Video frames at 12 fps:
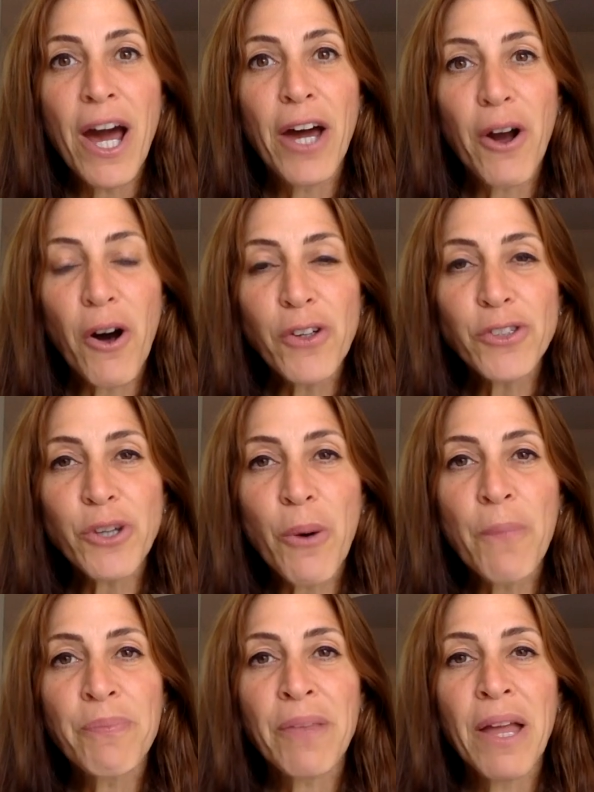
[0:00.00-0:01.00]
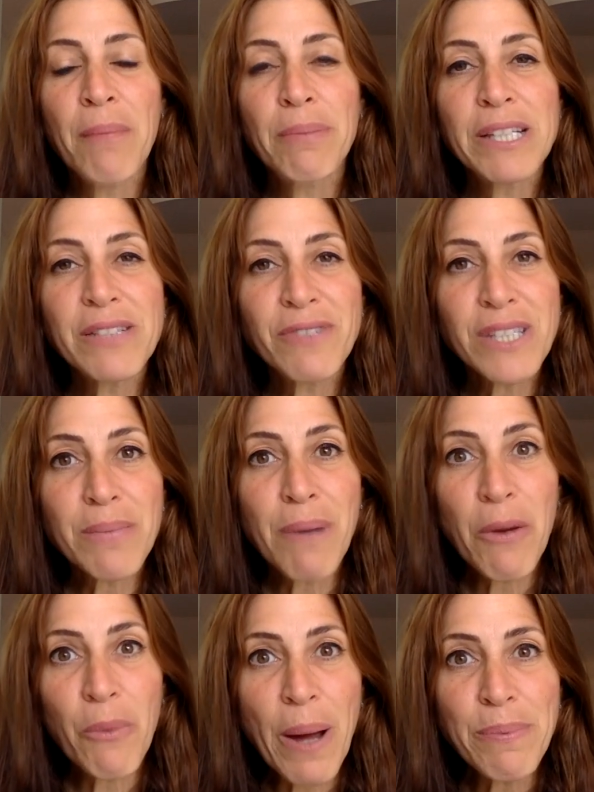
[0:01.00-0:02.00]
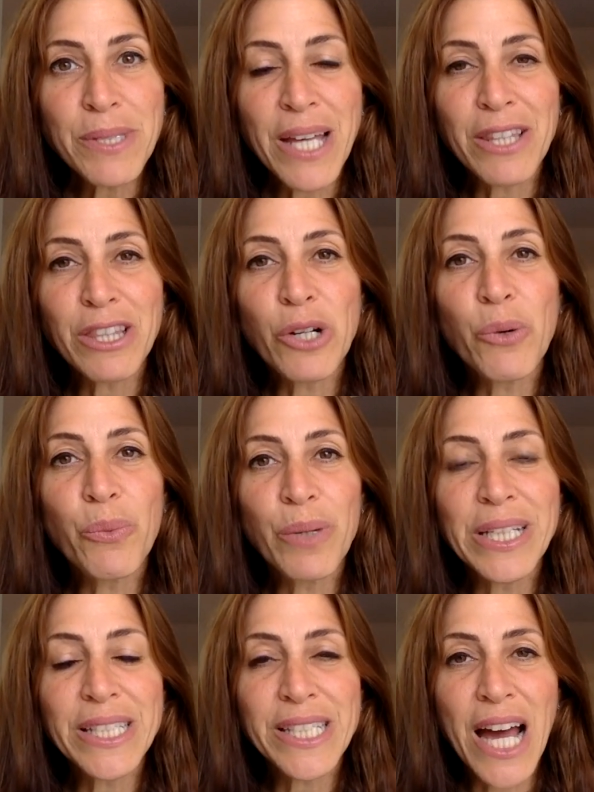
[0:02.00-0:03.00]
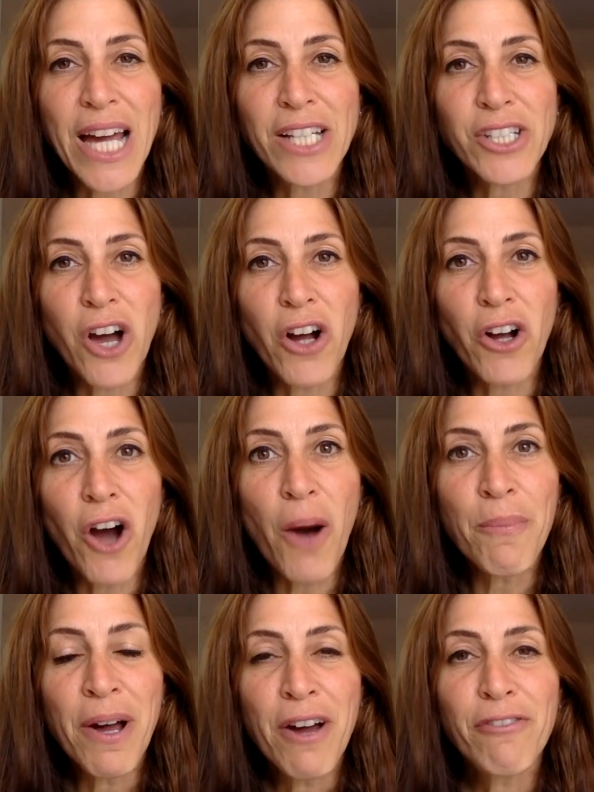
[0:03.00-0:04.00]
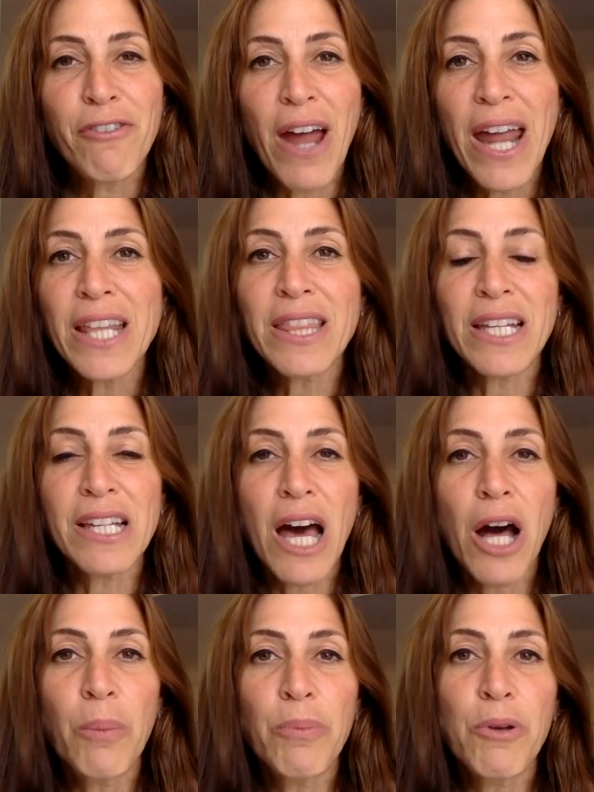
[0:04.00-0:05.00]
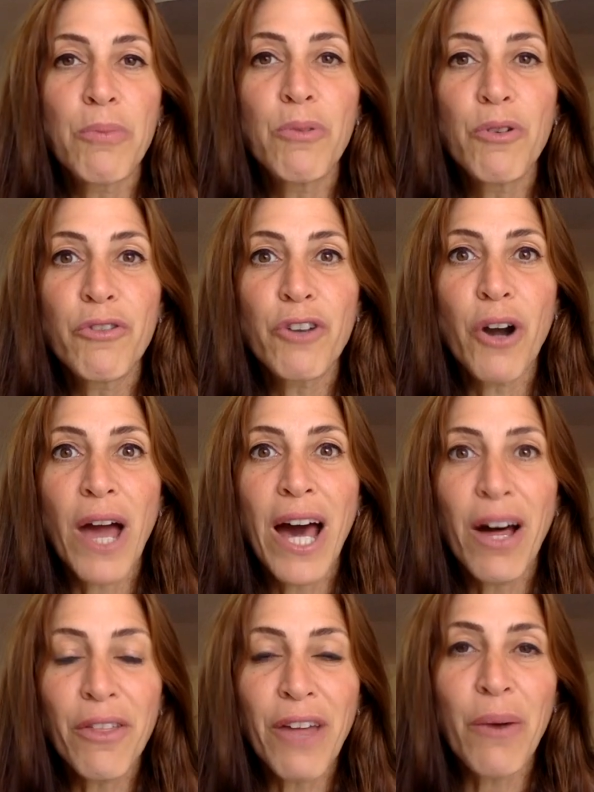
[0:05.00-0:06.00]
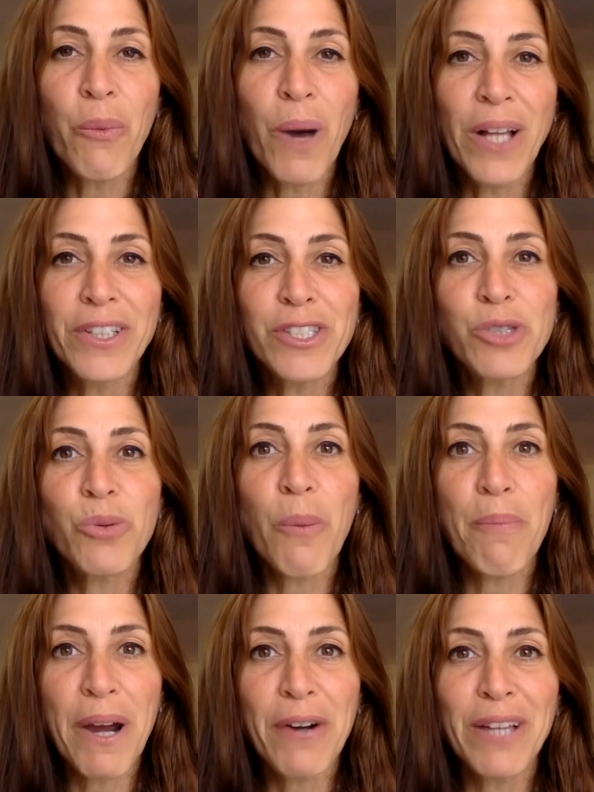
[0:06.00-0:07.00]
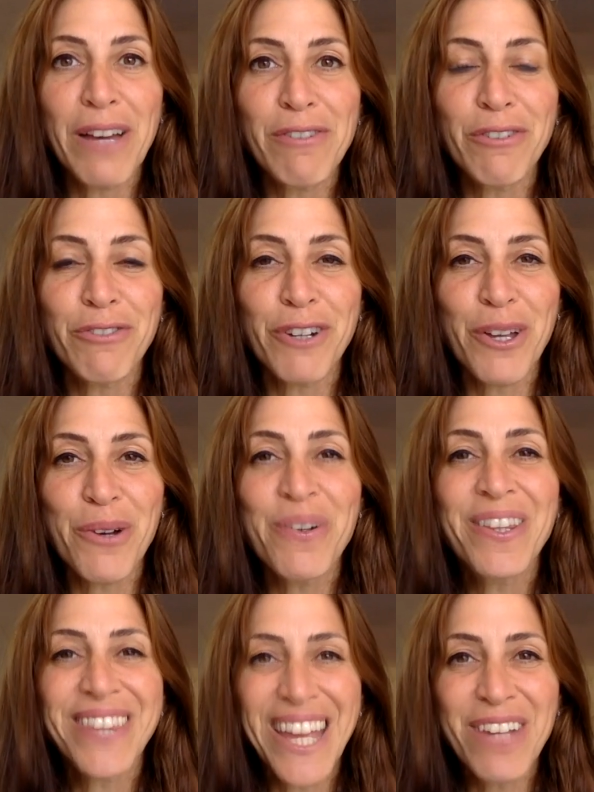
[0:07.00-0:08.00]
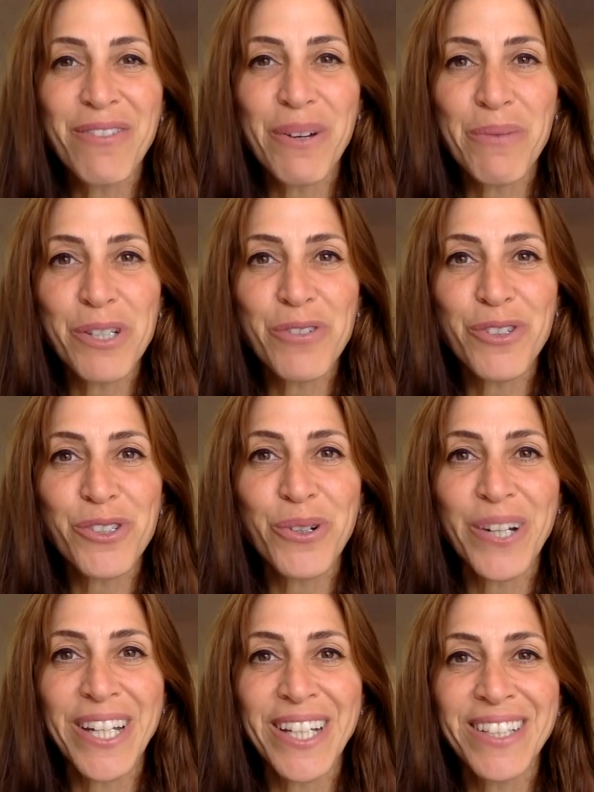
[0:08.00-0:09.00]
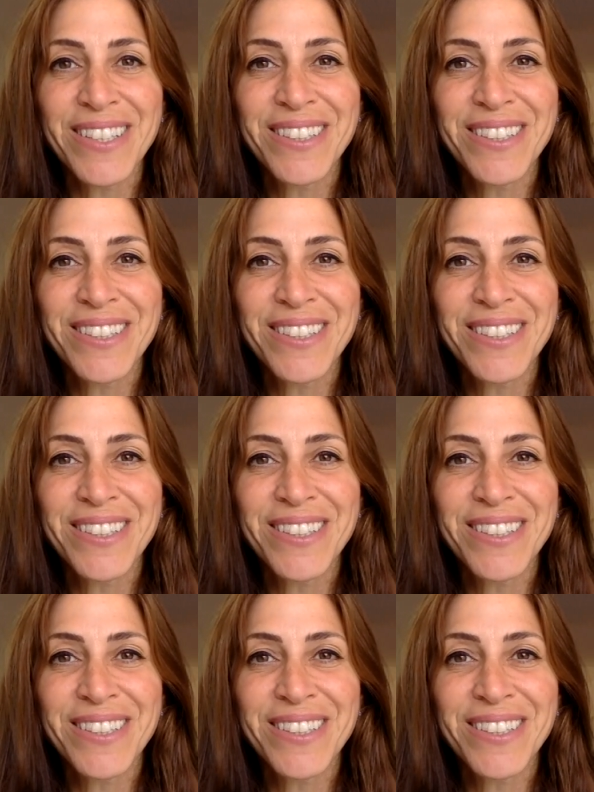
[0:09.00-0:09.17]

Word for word: And also, please visit my website, the guerrilla diet dot com, for anything to help you move your health and wellness to a better level for you. Thank you very much for joining.